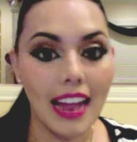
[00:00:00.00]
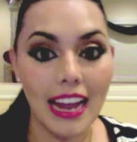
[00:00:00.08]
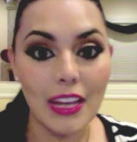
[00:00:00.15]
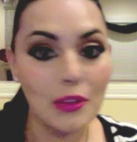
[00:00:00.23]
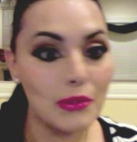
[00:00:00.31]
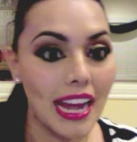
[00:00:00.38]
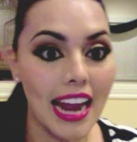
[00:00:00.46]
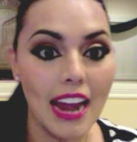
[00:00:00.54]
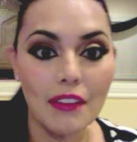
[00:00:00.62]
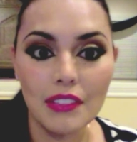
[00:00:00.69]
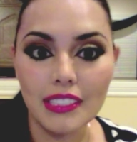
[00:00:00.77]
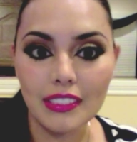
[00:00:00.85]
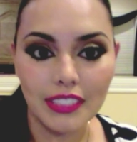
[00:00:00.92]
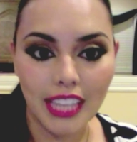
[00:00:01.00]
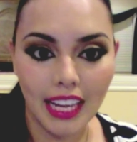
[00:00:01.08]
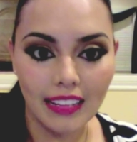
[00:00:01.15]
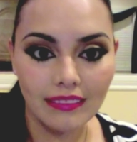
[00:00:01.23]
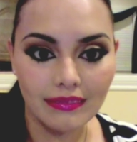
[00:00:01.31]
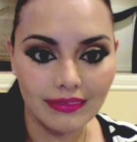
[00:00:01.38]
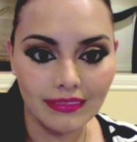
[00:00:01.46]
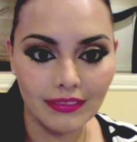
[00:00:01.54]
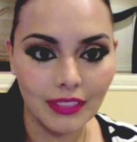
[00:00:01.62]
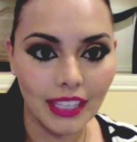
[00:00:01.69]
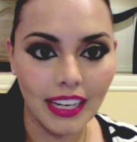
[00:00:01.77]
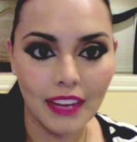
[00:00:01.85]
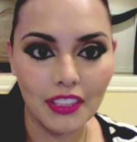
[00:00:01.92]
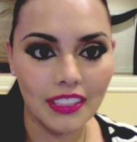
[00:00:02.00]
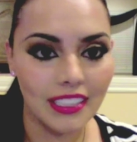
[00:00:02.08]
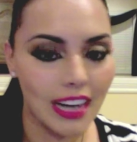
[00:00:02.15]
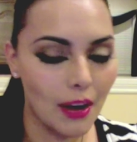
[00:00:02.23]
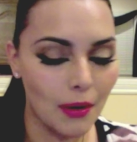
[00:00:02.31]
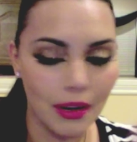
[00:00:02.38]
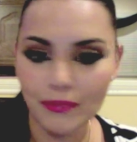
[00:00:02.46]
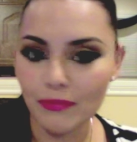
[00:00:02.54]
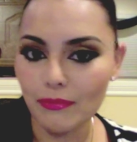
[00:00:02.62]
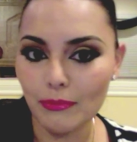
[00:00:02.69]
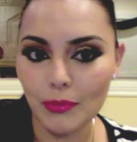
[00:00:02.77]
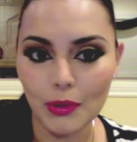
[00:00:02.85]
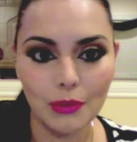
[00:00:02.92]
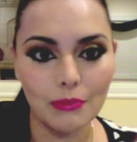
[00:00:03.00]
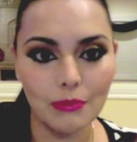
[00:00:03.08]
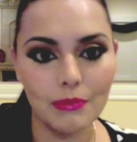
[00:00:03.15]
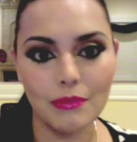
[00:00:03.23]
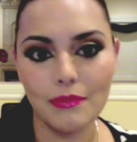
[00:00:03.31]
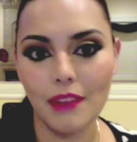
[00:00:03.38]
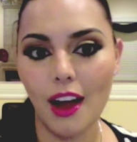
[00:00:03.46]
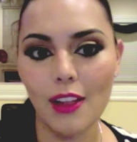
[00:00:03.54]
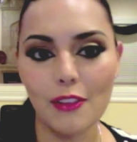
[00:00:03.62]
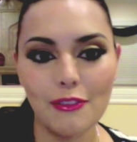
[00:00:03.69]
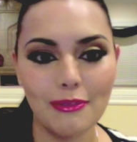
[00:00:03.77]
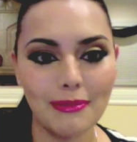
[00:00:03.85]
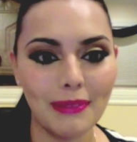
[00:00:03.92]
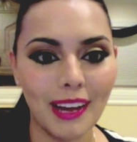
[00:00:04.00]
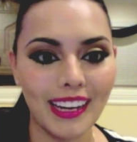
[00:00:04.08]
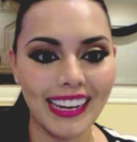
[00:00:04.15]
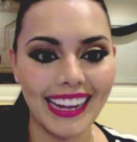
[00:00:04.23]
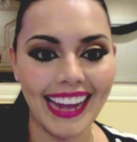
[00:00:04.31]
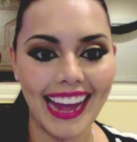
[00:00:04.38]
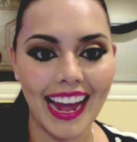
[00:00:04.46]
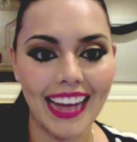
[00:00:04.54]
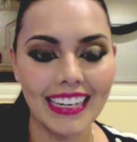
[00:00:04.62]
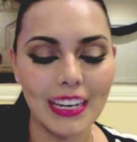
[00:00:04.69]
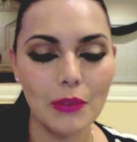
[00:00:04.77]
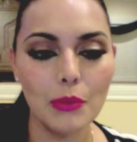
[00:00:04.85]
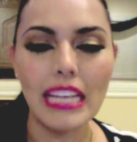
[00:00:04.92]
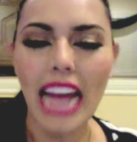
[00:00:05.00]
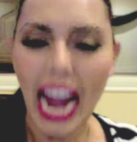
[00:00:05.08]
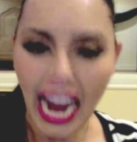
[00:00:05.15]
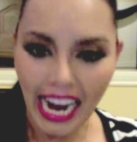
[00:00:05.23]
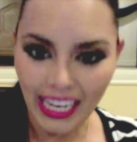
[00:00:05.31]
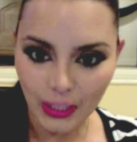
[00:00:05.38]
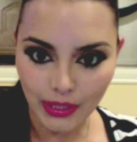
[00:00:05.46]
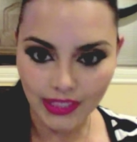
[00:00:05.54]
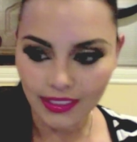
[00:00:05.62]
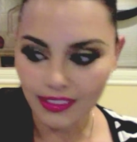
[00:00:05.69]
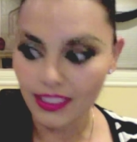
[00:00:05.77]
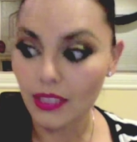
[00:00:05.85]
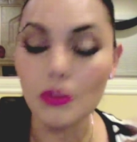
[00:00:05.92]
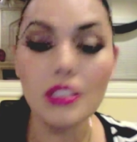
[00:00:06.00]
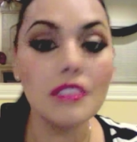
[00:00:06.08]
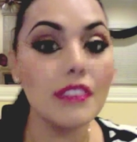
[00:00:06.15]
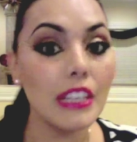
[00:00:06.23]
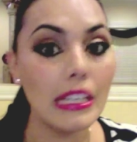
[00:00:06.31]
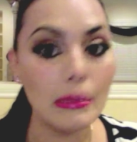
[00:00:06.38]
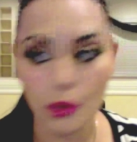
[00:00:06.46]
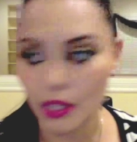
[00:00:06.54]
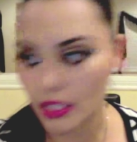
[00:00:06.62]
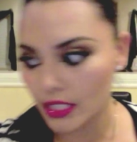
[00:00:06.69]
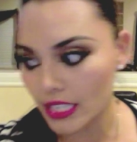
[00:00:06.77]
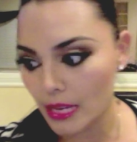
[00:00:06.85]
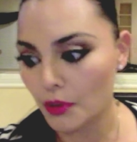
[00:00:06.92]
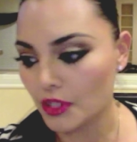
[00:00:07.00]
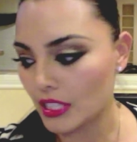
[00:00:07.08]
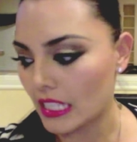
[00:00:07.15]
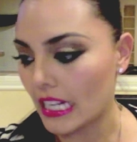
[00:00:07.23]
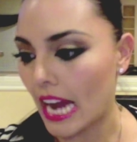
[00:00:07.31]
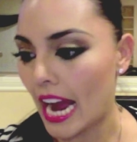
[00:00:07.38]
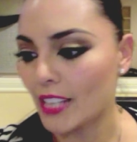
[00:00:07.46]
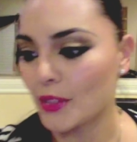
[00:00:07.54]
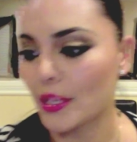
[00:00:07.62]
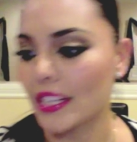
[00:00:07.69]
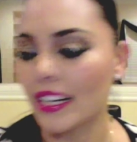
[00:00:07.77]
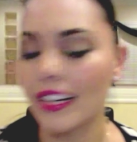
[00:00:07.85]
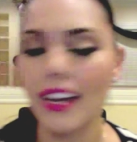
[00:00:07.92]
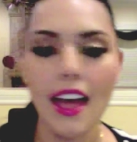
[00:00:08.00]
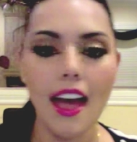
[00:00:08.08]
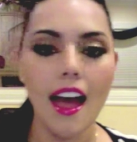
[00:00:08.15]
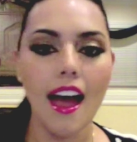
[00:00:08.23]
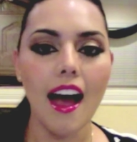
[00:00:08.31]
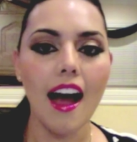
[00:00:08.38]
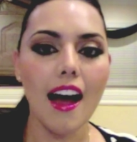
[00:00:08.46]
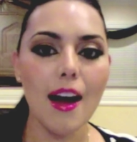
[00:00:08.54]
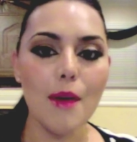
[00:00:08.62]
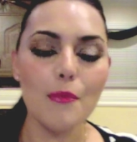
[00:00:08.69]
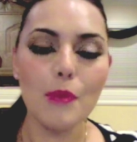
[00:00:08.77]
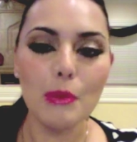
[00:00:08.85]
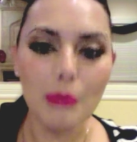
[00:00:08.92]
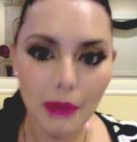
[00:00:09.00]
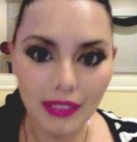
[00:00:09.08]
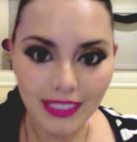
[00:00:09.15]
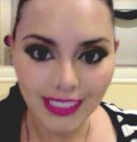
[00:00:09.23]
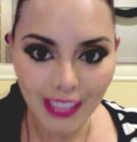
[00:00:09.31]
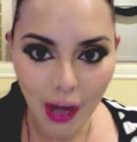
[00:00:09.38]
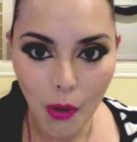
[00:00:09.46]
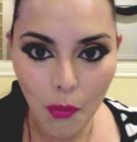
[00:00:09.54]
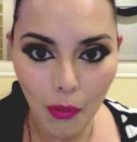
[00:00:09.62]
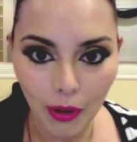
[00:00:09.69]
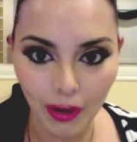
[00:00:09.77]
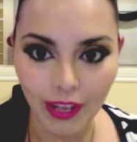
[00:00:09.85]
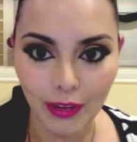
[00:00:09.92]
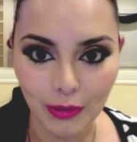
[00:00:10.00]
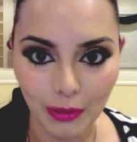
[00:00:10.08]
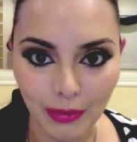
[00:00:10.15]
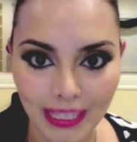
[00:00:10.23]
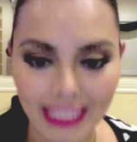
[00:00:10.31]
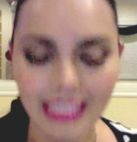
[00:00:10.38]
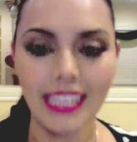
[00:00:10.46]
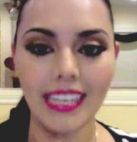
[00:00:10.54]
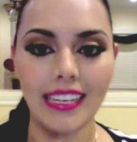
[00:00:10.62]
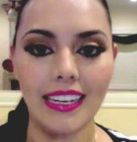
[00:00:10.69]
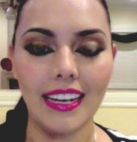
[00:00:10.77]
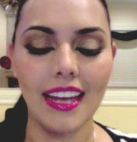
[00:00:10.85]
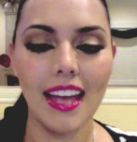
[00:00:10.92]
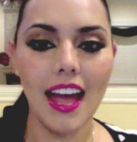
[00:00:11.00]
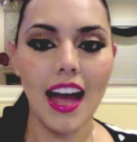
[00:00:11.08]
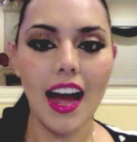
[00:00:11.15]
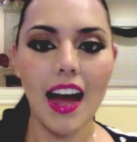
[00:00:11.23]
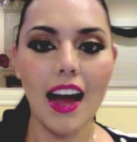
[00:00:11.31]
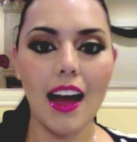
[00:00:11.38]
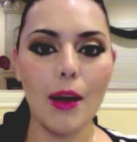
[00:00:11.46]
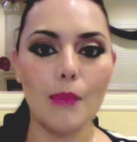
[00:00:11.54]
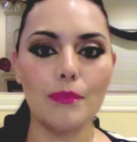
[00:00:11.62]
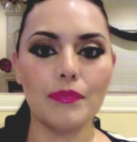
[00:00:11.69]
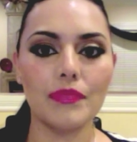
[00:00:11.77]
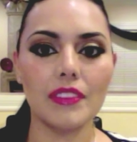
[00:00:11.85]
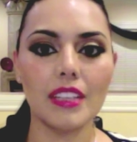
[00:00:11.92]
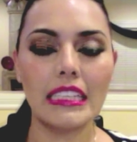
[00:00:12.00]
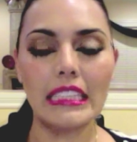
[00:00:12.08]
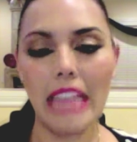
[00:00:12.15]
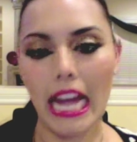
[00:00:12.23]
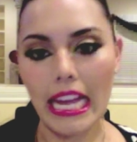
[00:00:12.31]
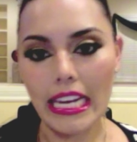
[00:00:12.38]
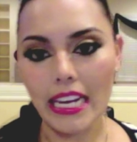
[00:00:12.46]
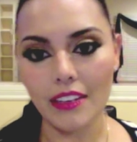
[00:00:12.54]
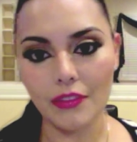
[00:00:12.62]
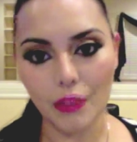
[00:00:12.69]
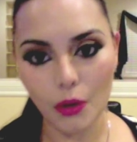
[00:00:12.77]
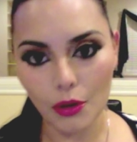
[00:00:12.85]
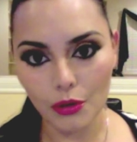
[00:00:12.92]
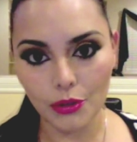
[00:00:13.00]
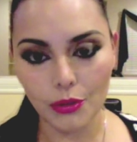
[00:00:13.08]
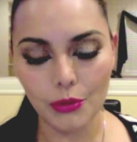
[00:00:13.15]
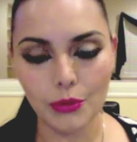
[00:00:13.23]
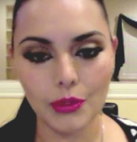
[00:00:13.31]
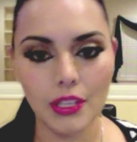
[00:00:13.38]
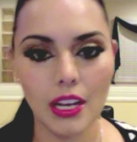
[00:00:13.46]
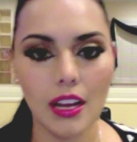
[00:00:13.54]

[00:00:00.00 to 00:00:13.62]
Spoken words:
I use that every single day right after I shower, boom, all over my body, and it really hydrates the skin, which is very important to keep your skin hydrated. Women want to know what I use on my skin. Lighting, photo shoots,